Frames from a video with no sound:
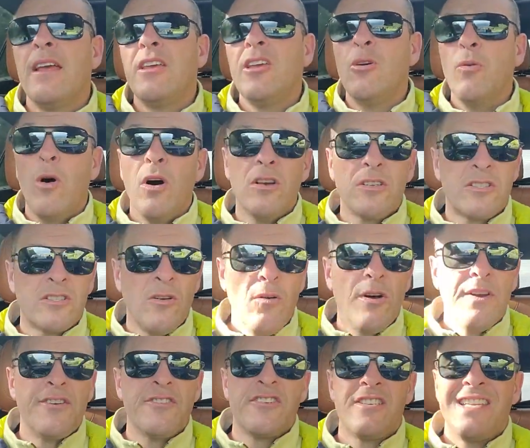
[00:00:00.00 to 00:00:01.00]
You also
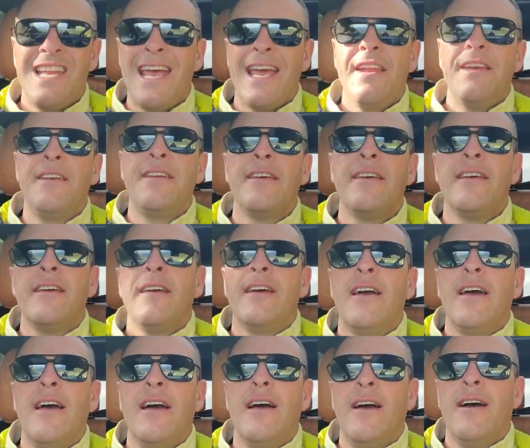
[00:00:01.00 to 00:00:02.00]
understand
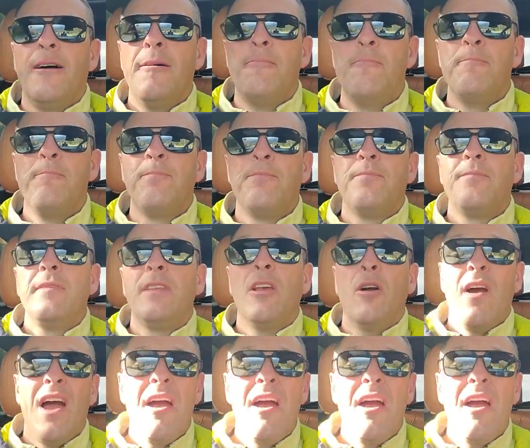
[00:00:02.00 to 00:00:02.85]
you know,